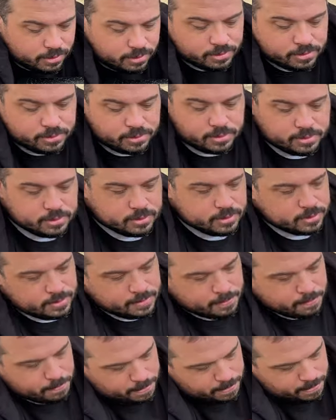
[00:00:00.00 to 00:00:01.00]
Okay, so it's
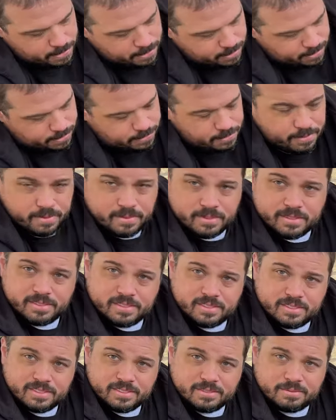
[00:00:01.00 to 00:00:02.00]
a
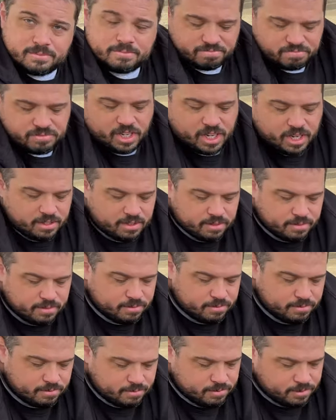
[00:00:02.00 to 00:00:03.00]
touch low. Yeah. We can put
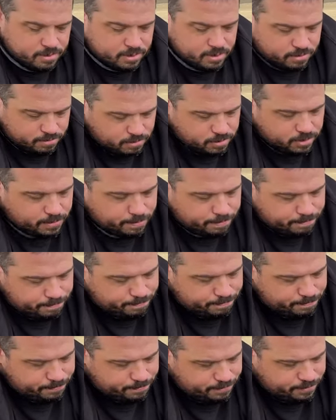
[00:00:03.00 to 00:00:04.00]
groups down with that, yep. Though, right?
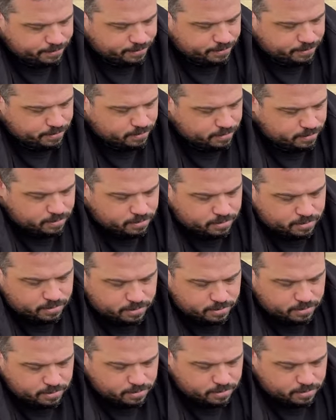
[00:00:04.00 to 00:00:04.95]
Yeah. All right, cool.